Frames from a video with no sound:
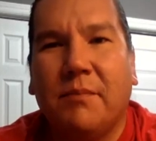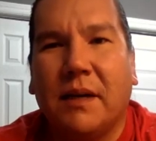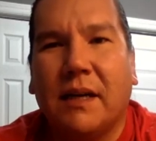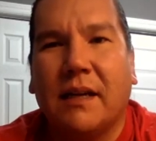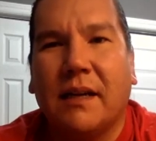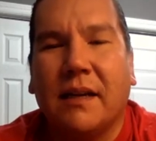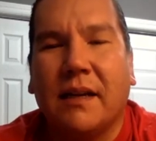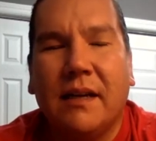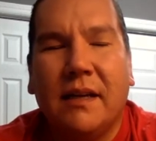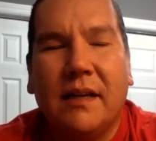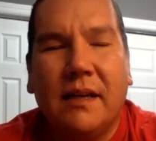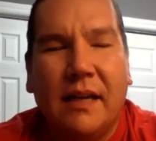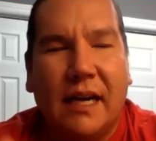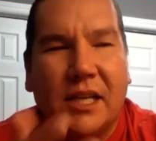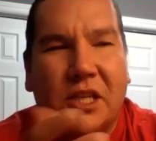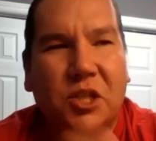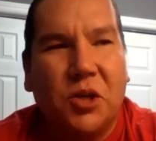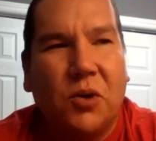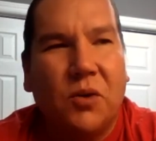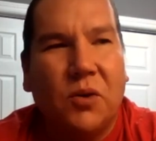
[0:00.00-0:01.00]
But
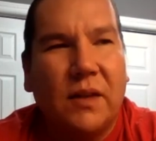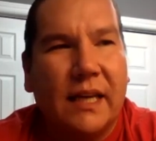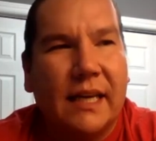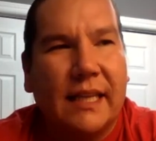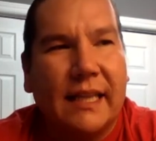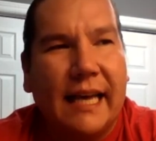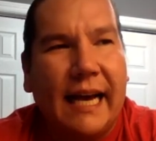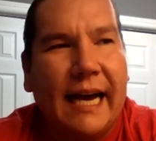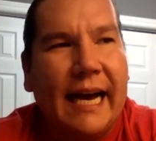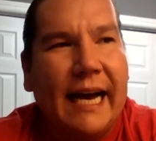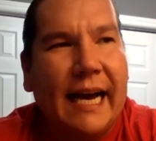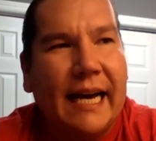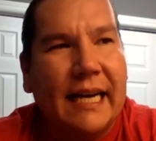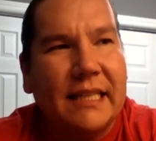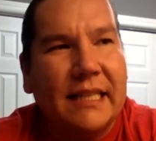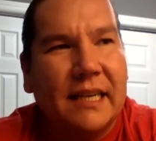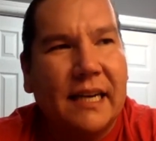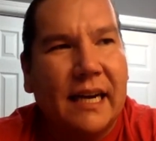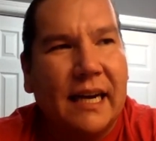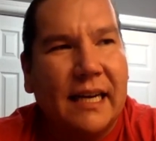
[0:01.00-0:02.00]
a show like
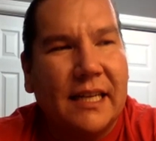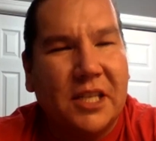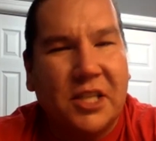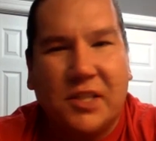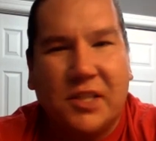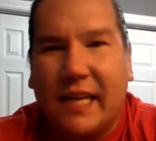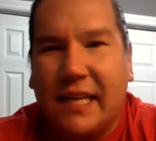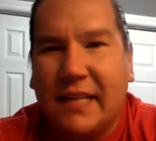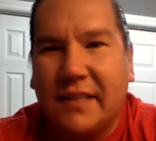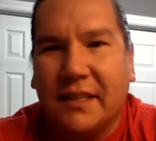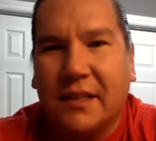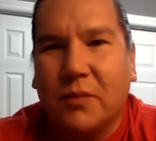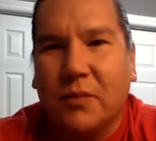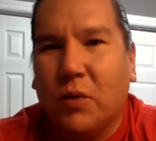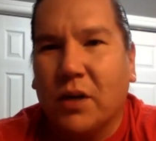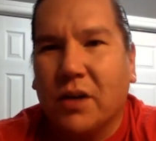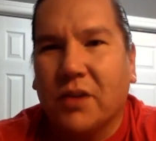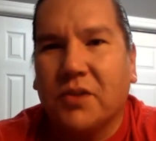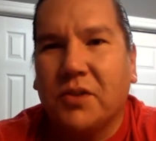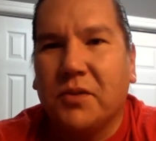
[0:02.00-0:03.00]
that uh, just has like
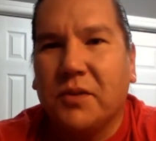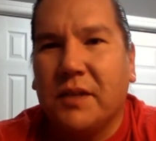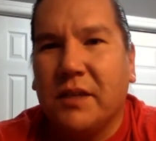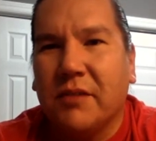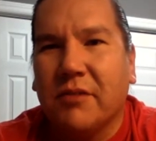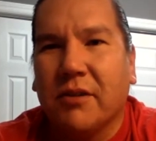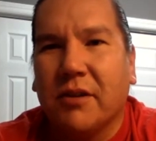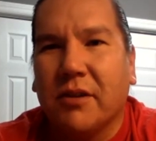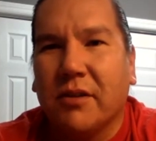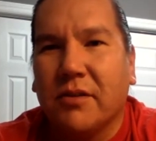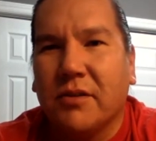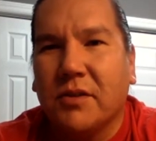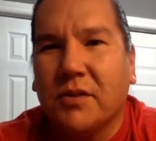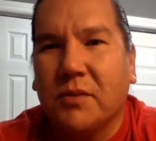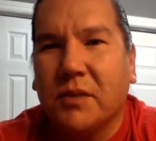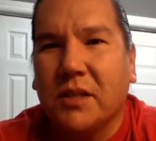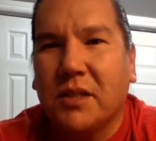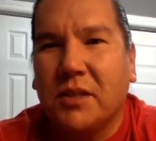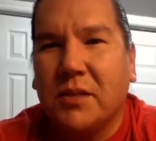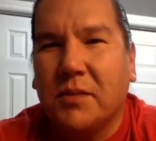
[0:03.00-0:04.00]
one or two heroes,
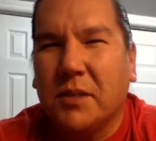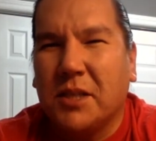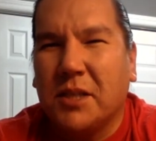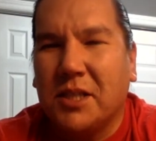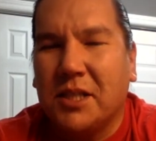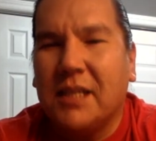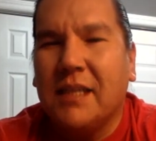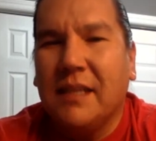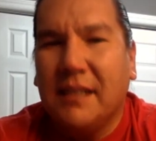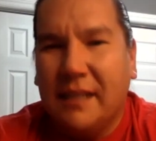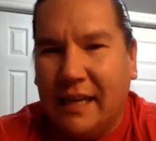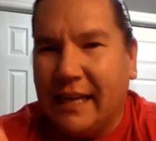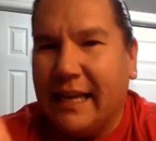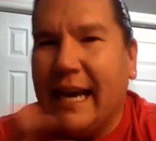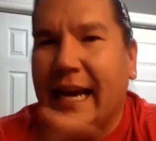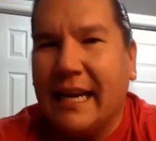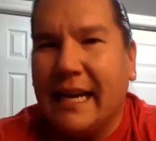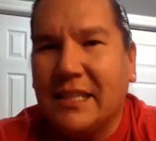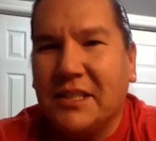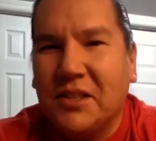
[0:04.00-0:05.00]
which which
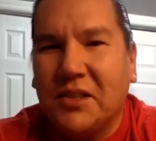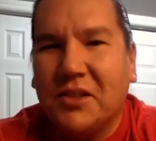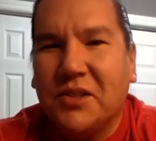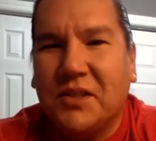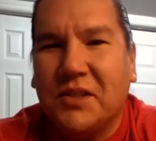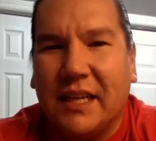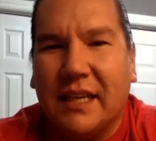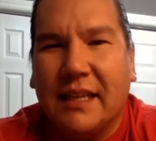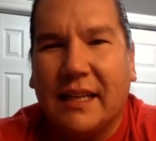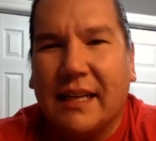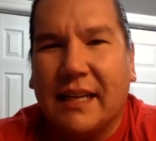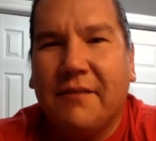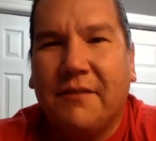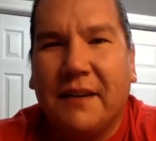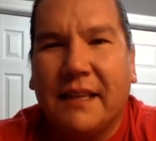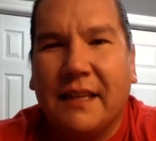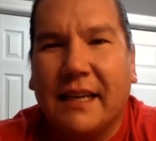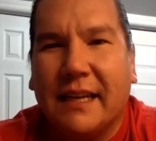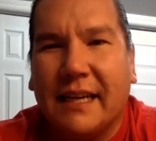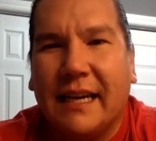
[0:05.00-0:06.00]
again, as you say, like I
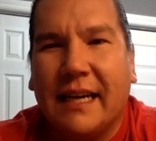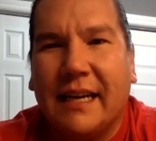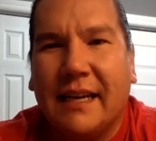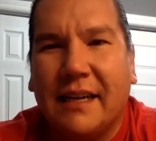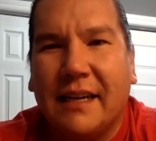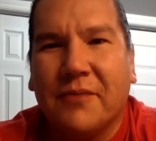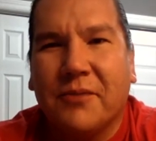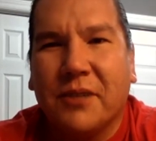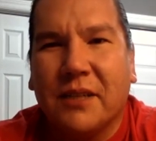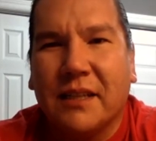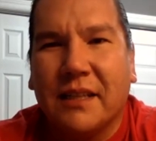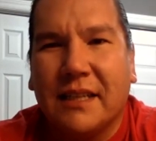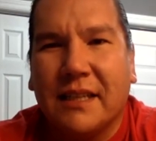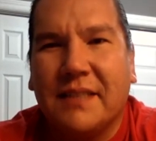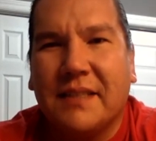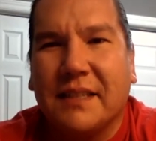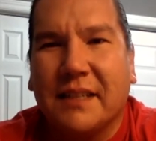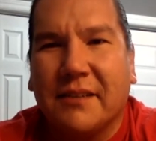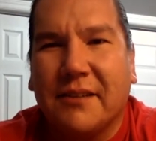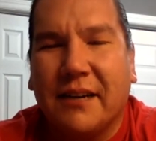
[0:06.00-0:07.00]
find that kind of
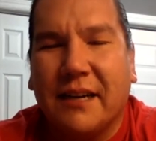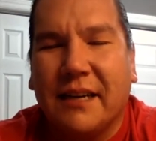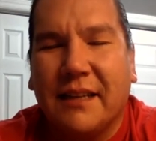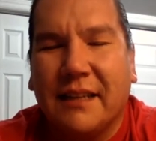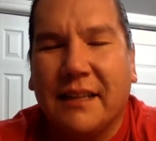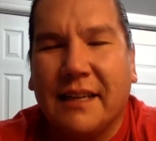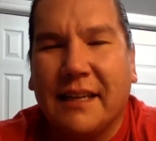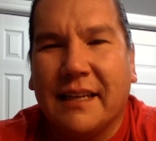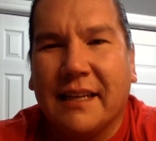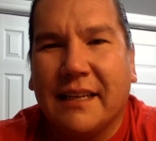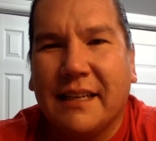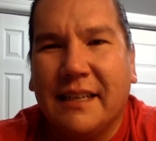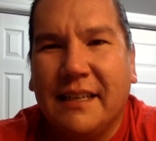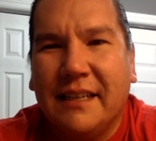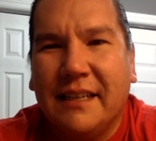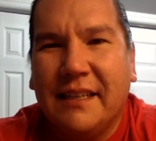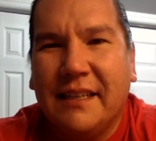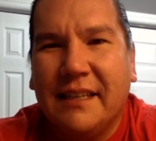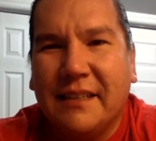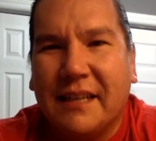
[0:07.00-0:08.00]
unrealistic, right? Like
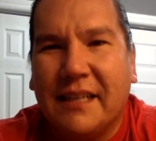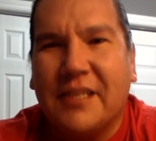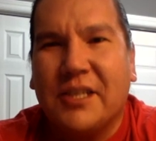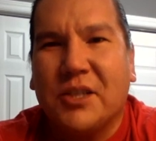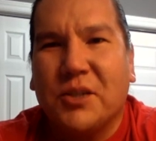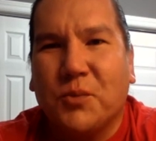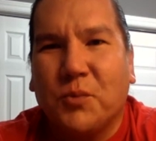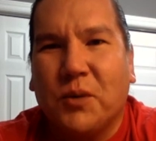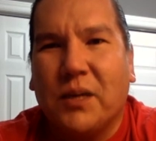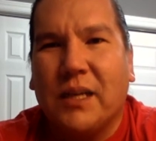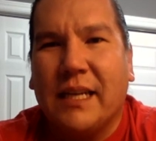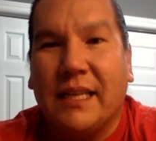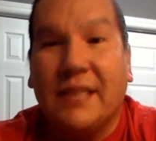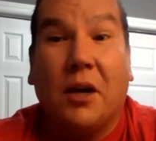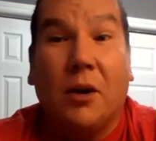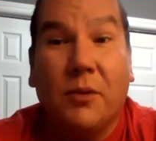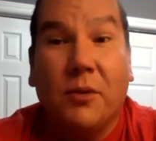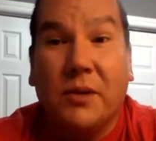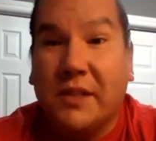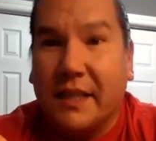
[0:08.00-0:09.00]
not just one. It's
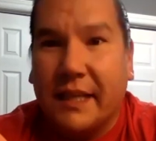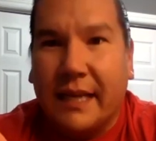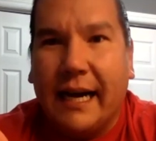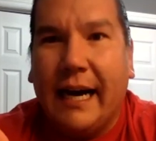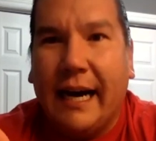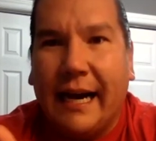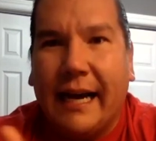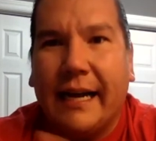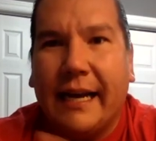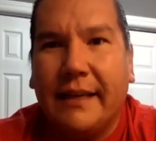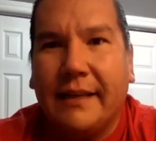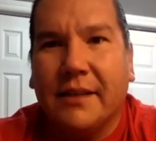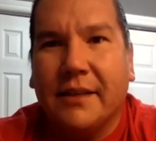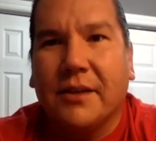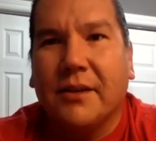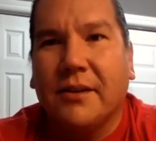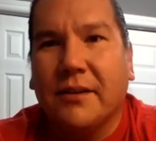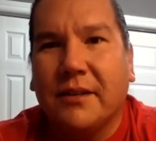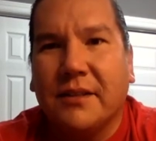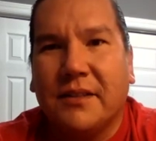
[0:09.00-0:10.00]
always a guy, you
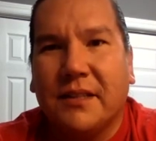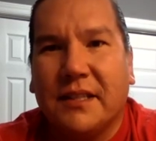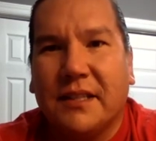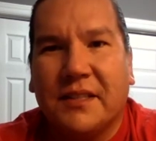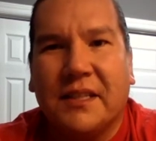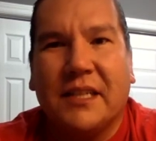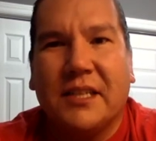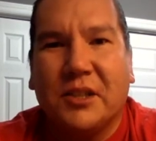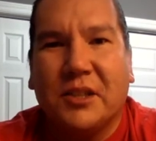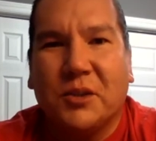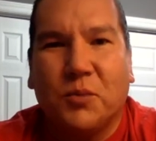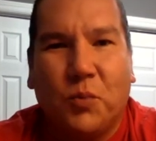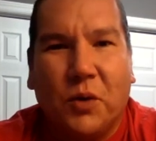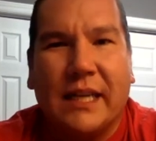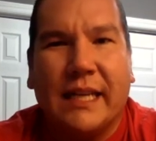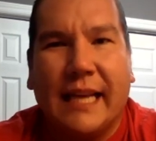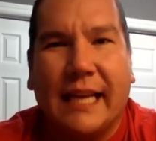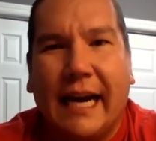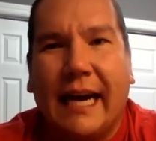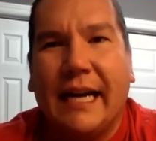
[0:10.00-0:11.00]
know. It's it's not just
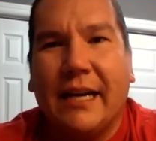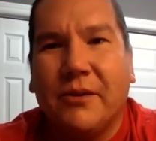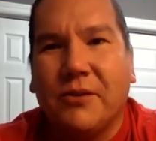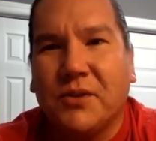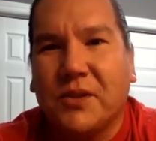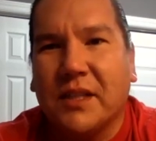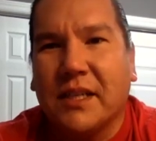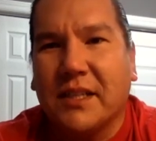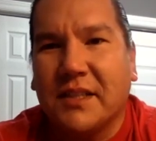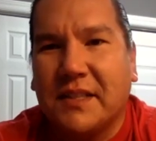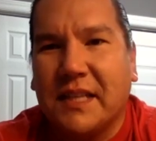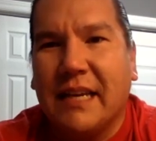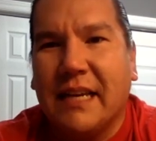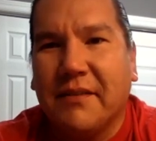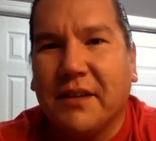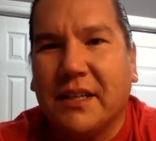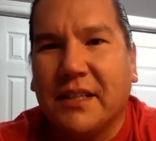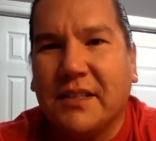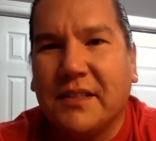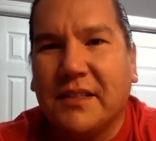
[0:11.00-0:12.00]
one guy who's gonna
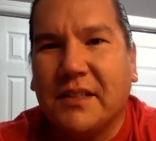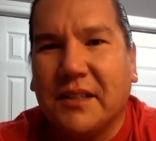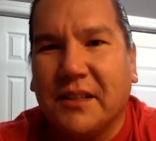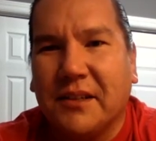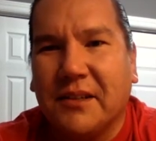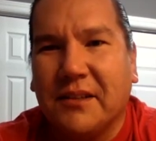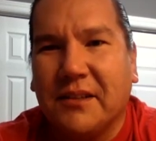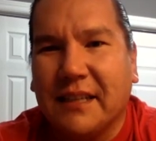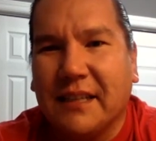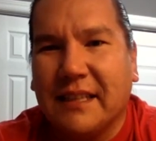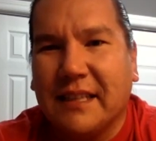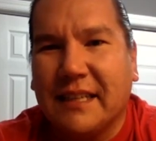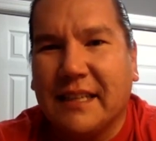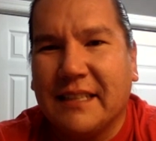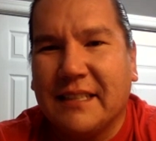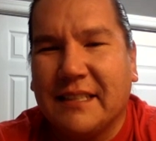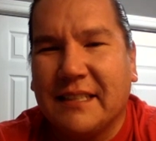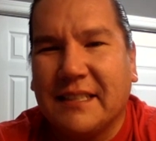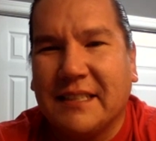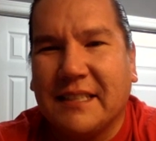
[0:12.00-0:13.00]
save us, you know. Like
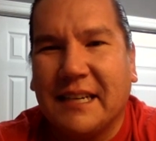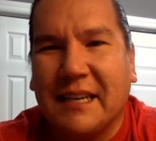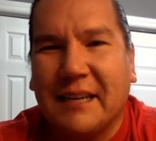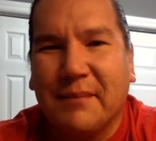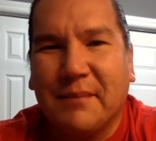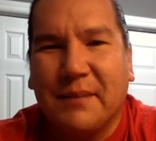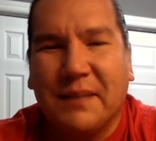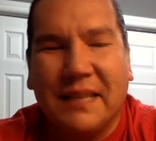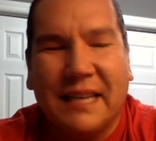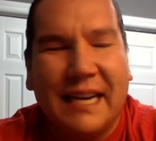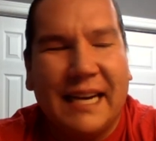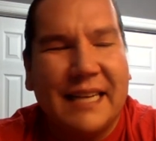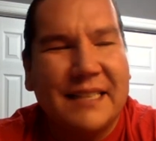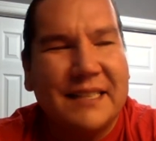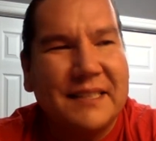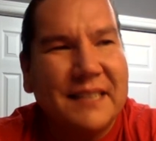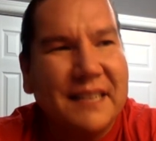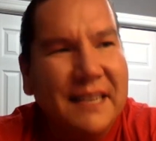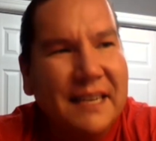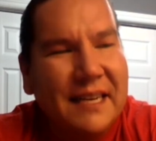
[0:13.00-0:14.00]
that that's kind of
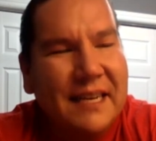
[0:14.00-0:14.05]
BS.